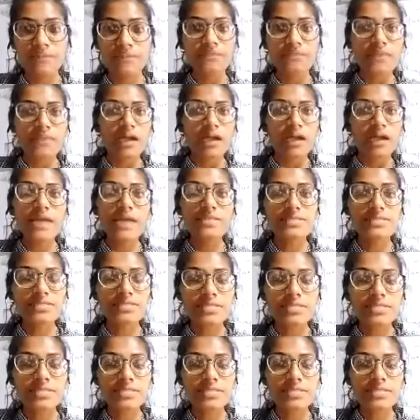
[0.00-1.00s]
Our
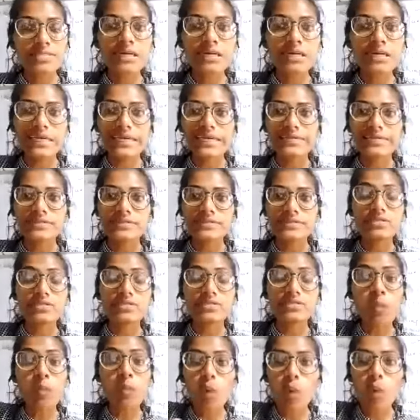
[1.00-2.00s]
stomach releases
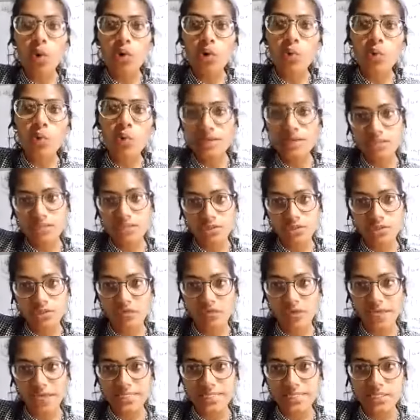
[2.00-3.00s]
more quantity of
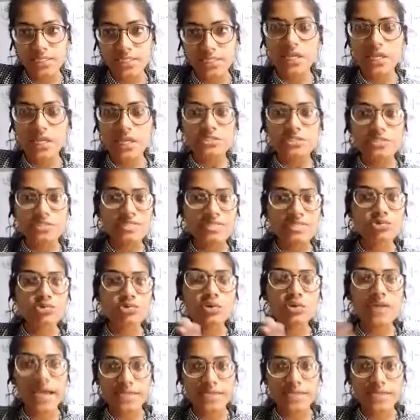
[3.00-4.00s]
acid just to
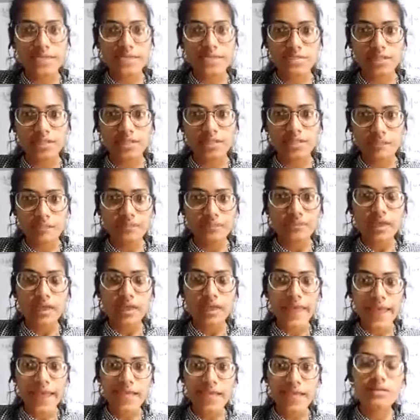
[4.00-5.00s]
digest them. And
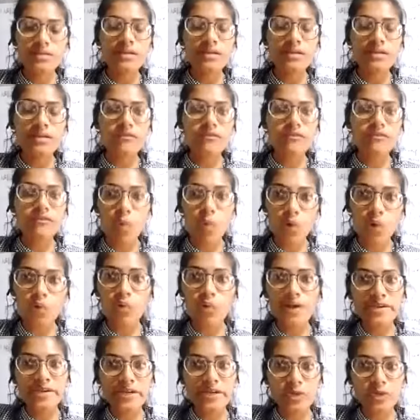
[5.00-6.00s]
if more quantity
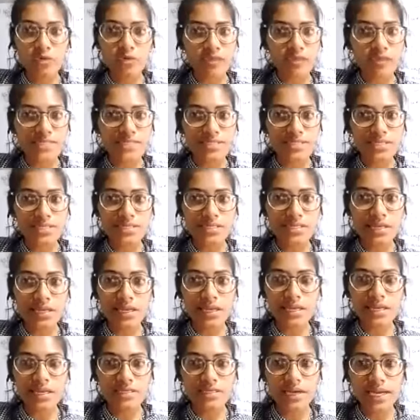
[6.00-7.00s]
of acid is
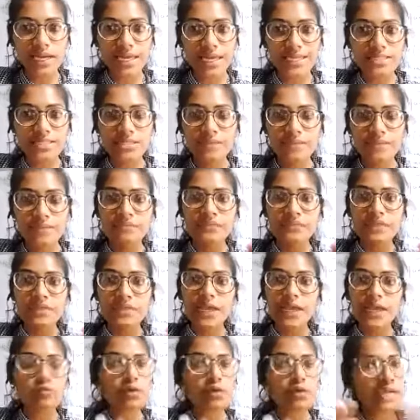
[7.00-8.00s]
released, it
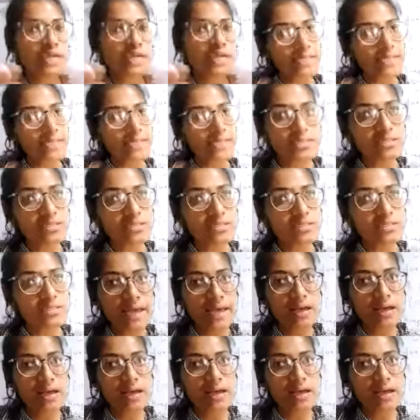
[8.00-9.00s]
would digest
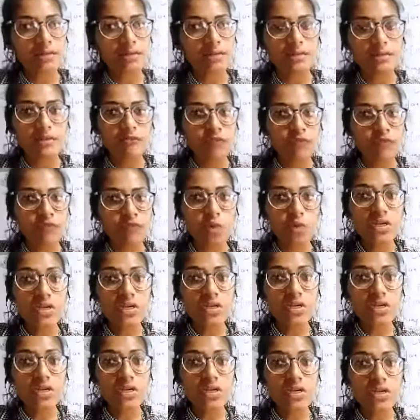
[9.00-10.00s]
the food,
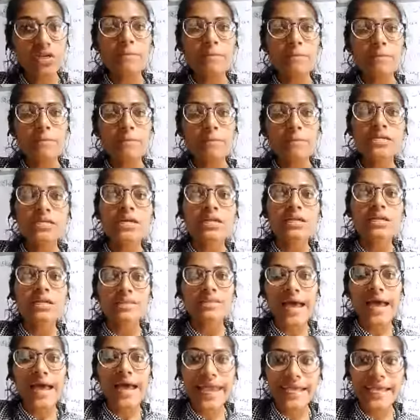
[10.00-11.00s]
but the
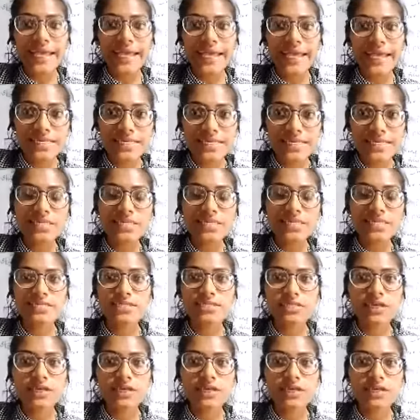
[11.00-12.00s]
excess acid
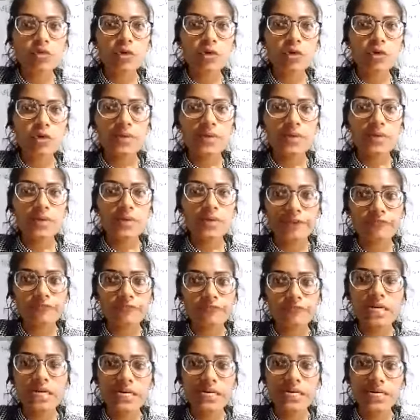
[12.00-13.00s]
would be left
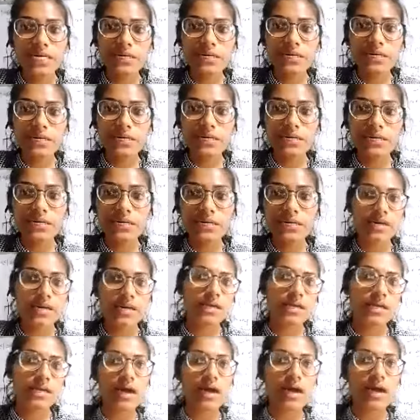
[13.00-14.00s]
untreated in our
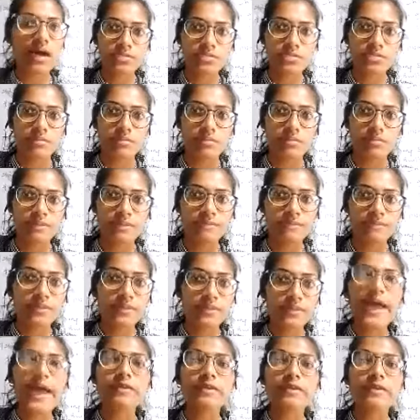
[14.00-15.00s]
stomach. And
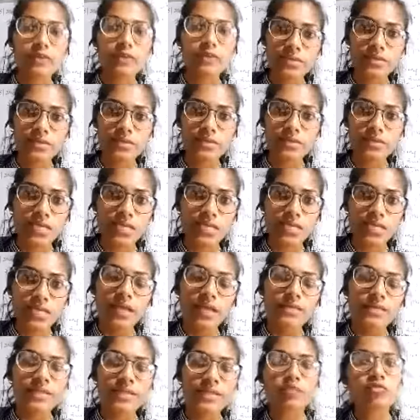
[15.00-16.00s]
we will say
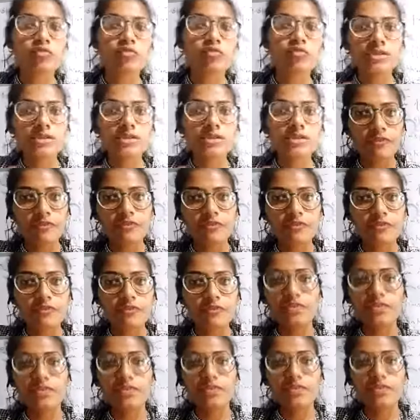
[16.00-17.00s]
that we are suffering with
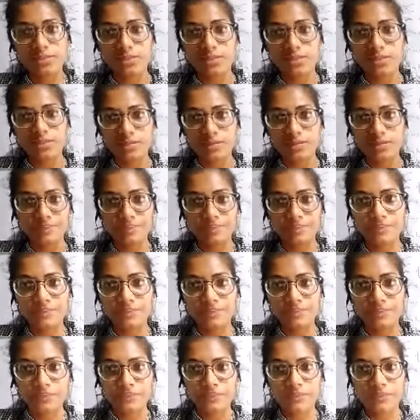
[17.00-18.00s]
acidity.
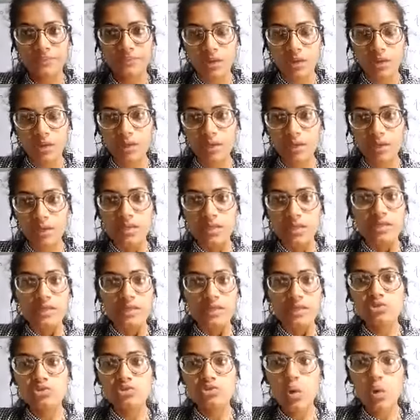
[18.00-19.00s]
Okay,
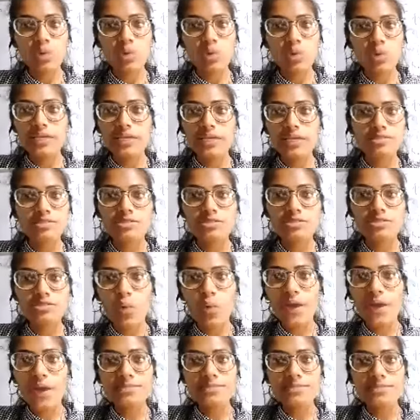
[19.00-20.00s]
so there is no
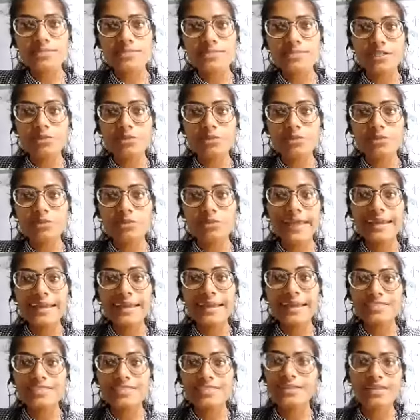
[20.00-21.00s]
acidity by
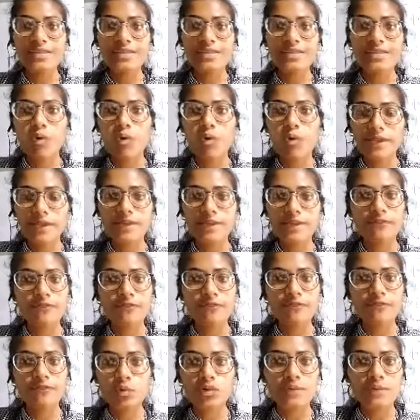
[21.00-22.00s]
eating the oily
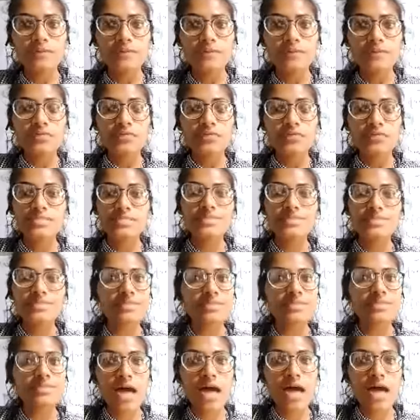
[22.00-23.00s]
food. This is
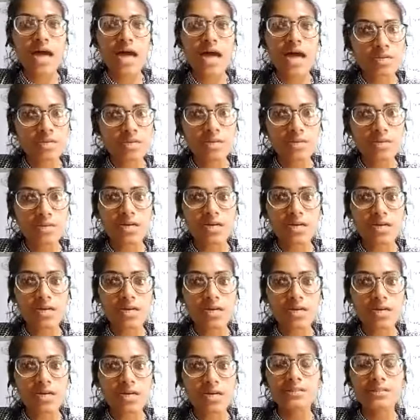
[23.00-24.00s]
our stomach, this
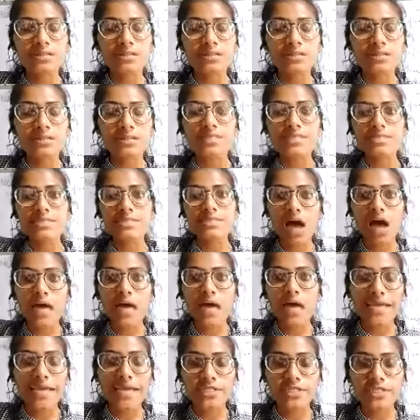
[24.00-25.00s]
is our digestive
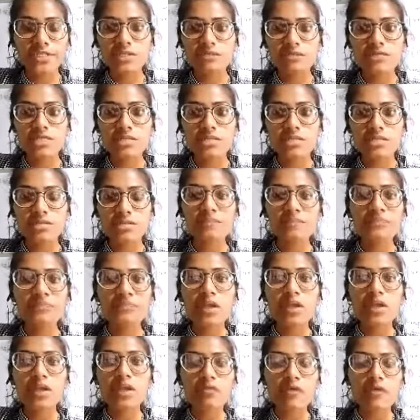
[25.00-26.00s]
system,
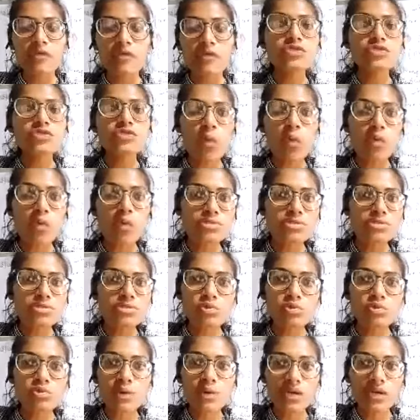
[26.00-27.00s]
which wants to
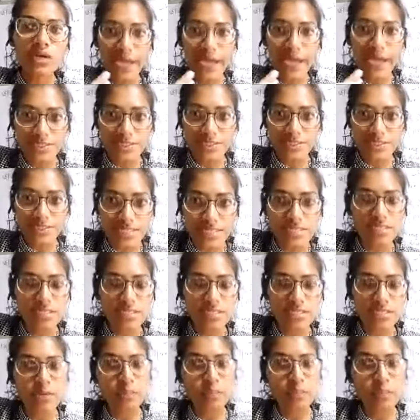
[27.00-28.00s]
digest
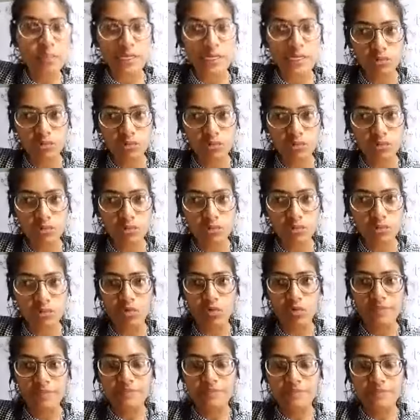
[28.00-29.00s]
that particular food.
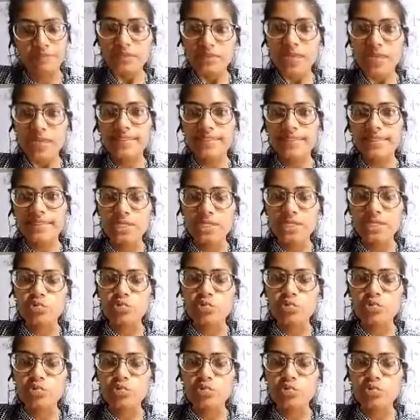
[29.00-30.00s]
And that's why
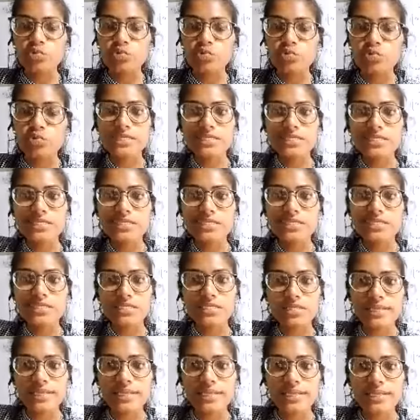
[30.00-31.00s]
it is releasing
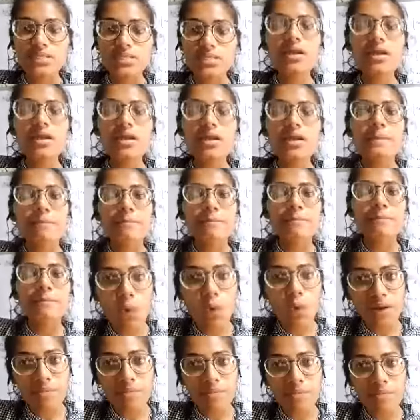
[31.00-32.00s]
more
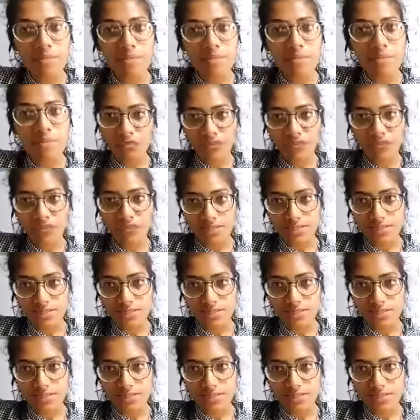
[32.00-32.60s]
amount of acid.